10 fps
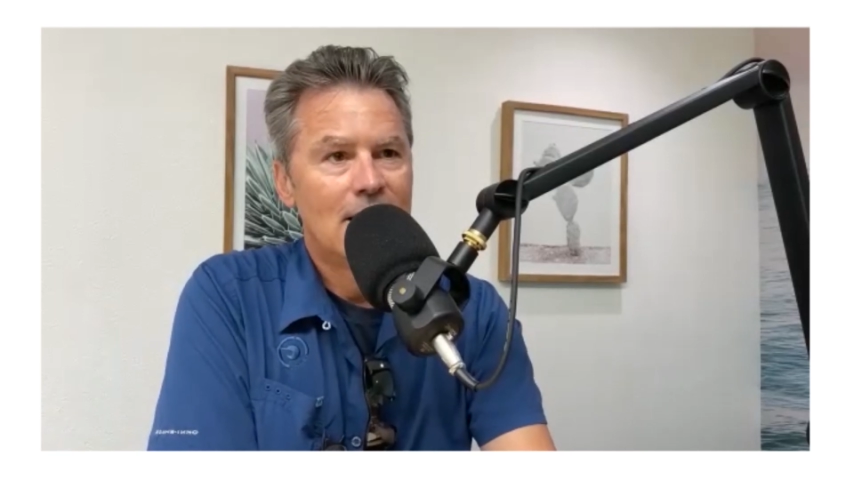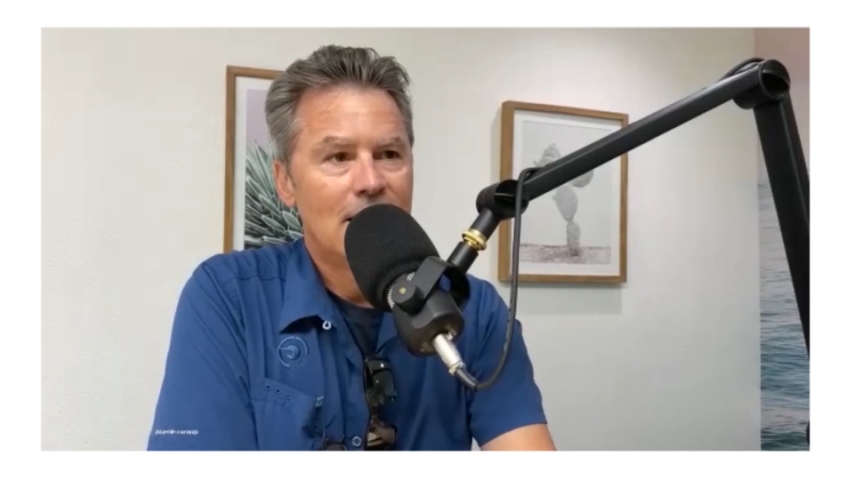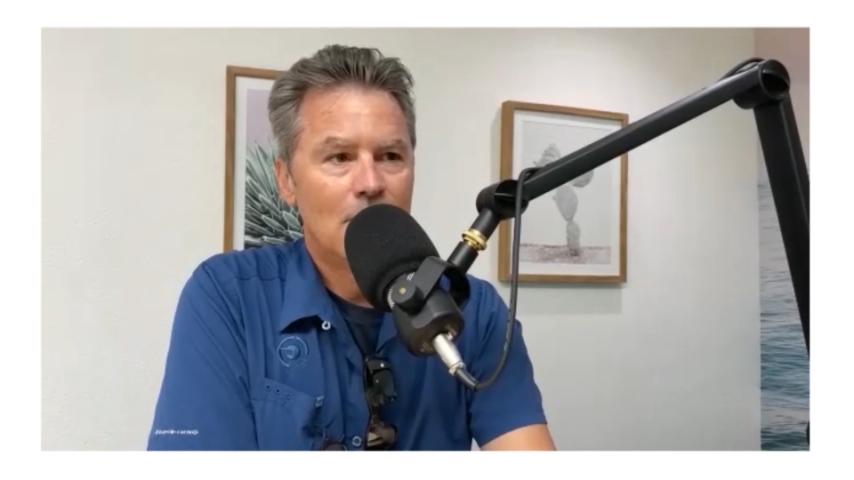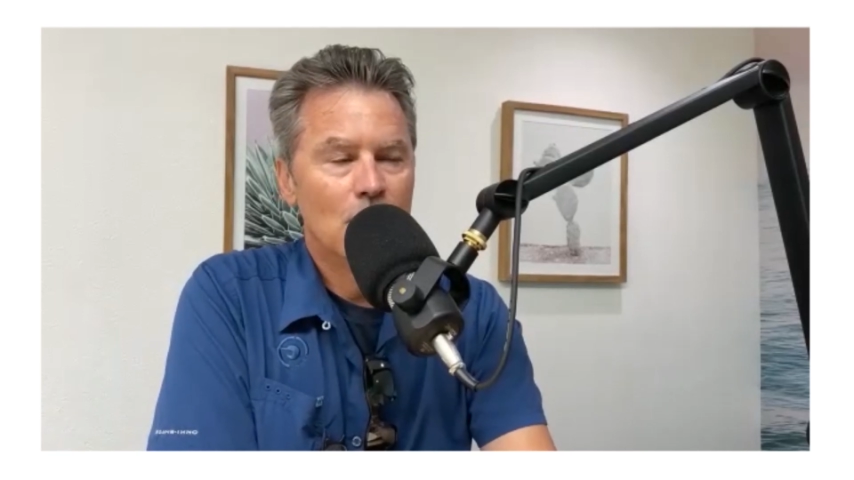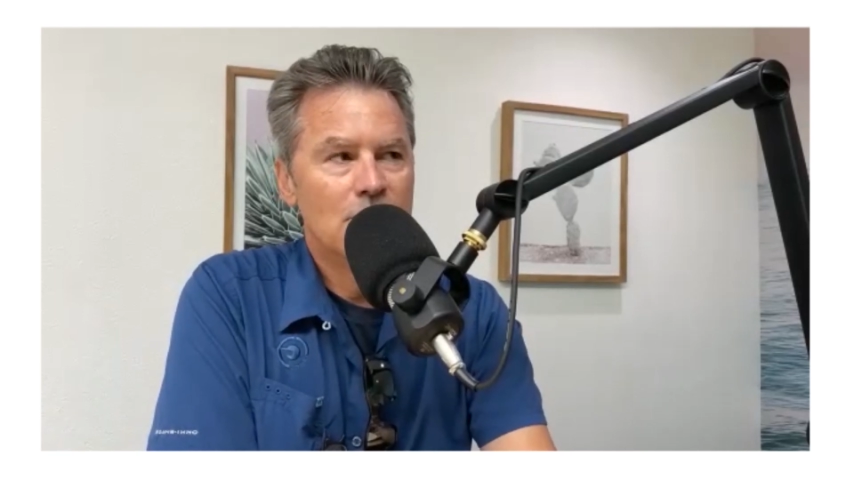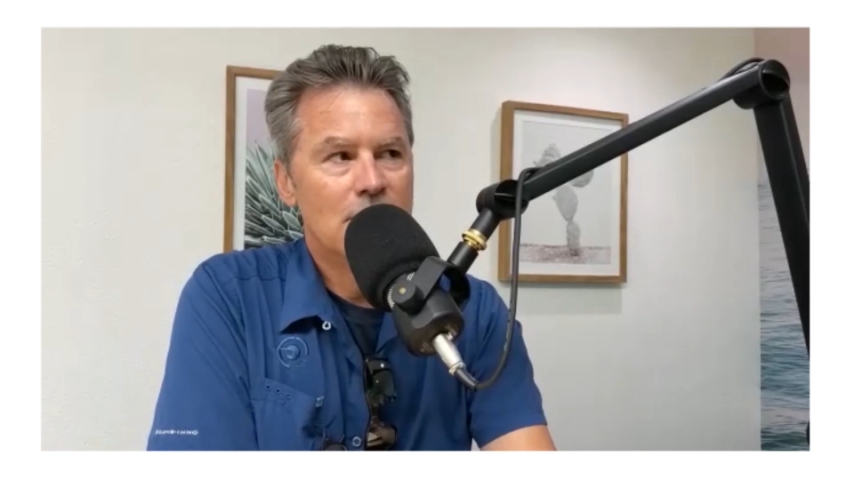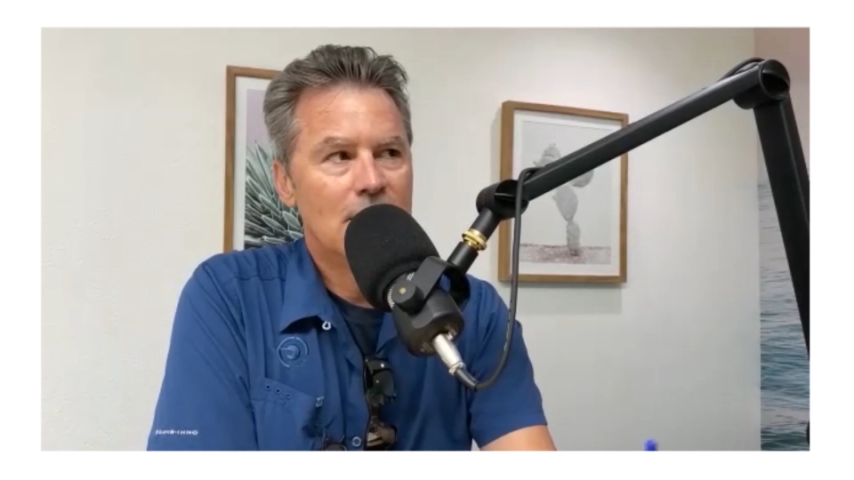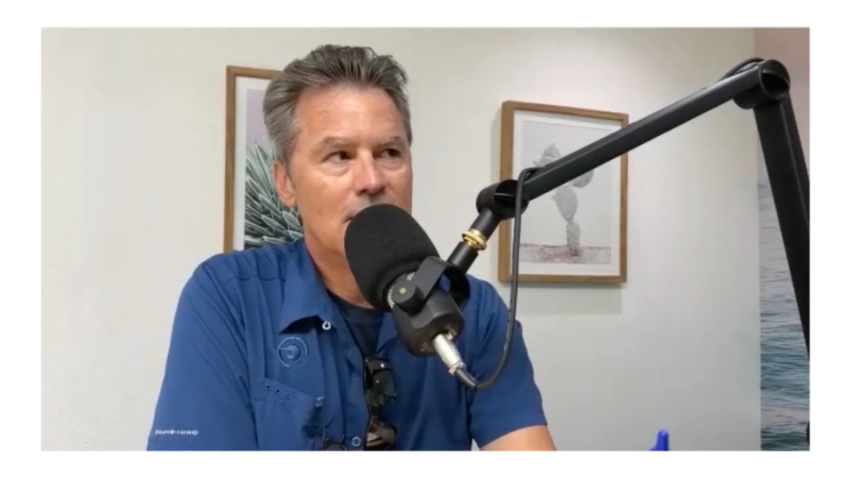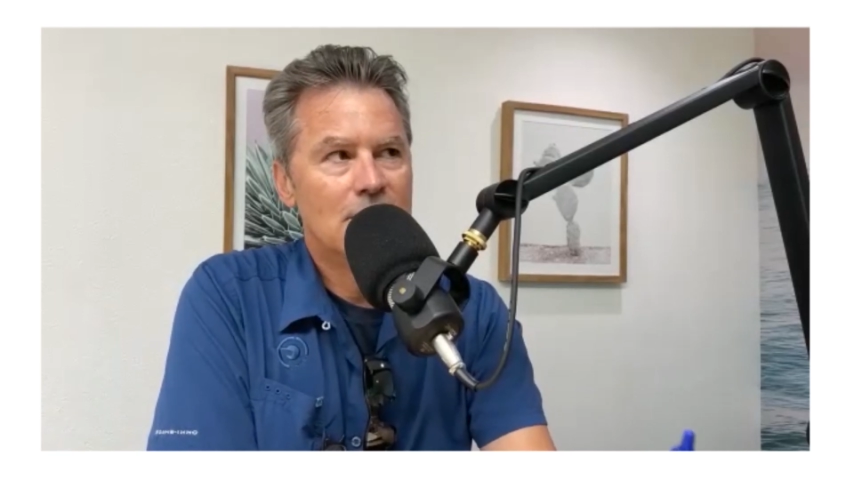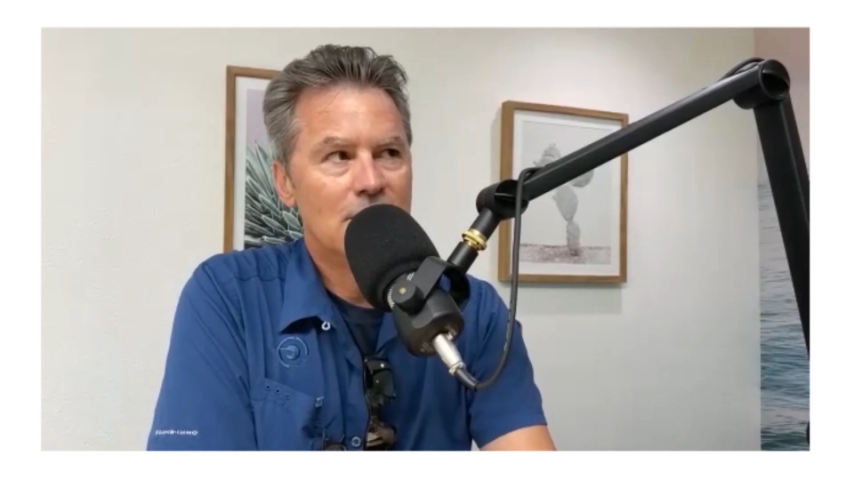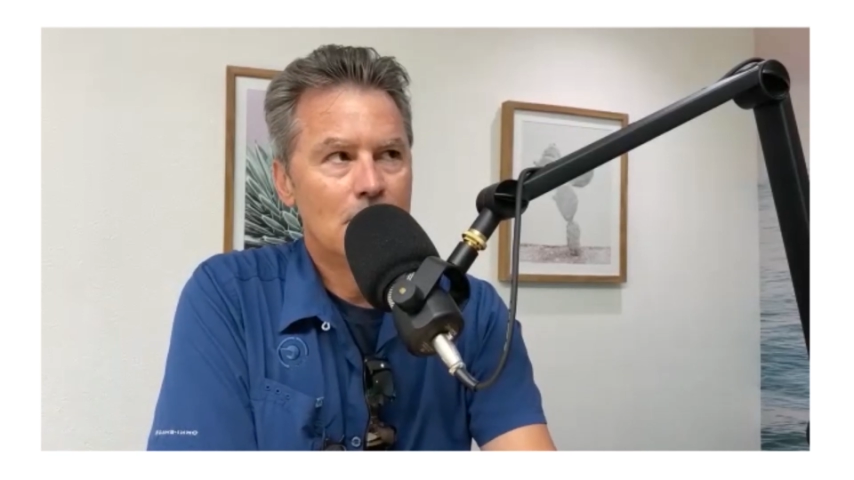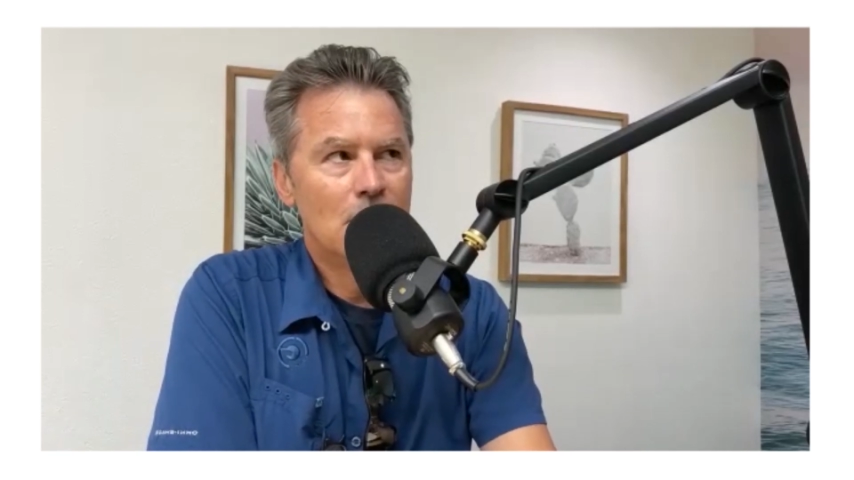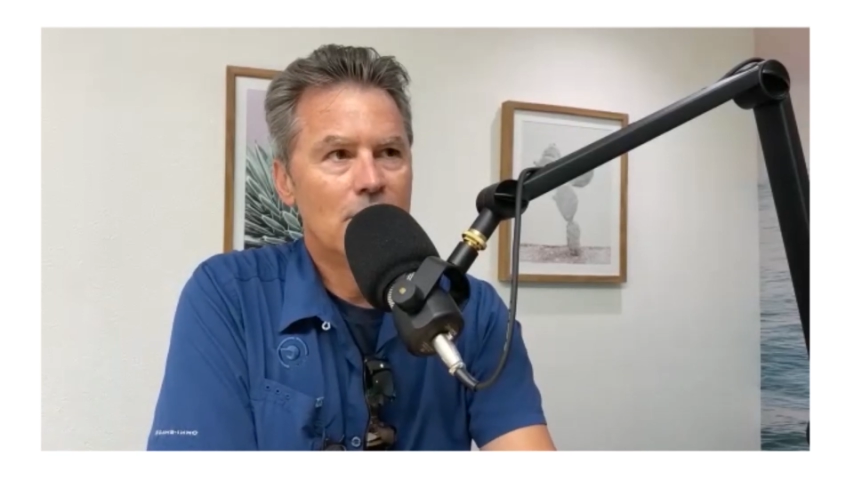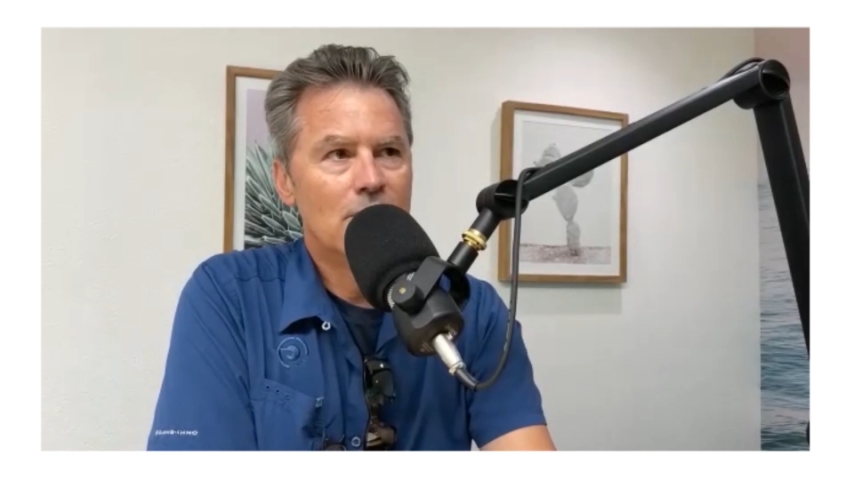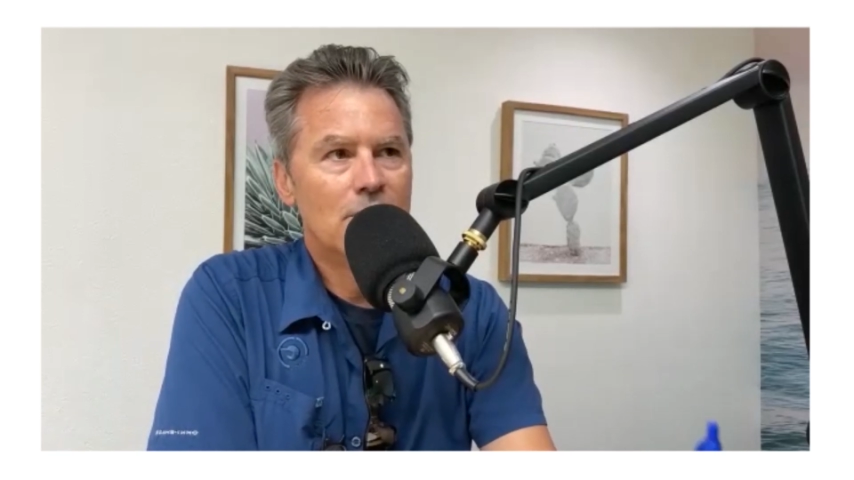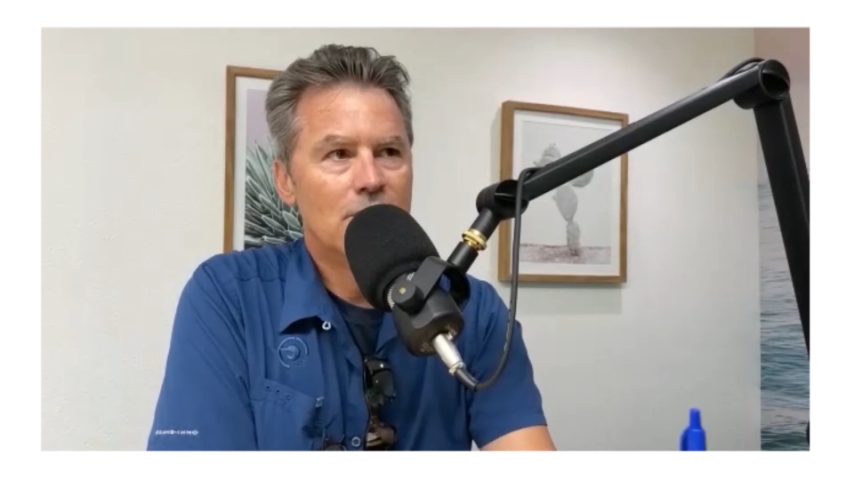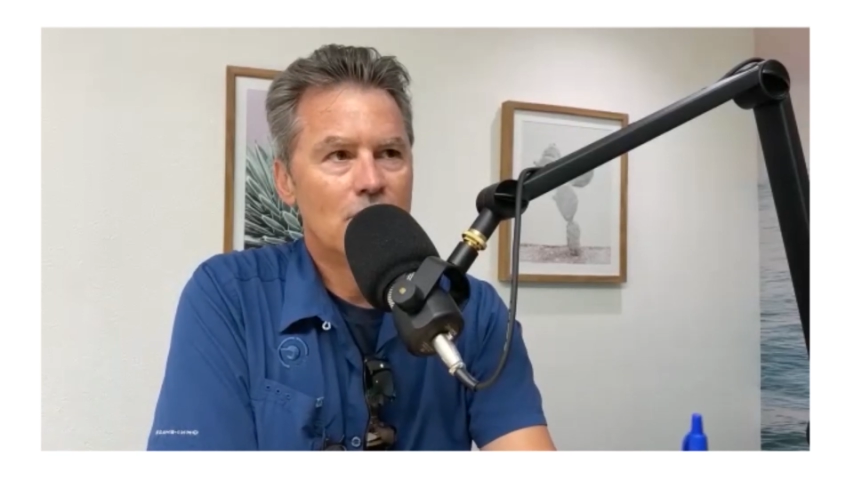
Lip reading: and we're seeing a similar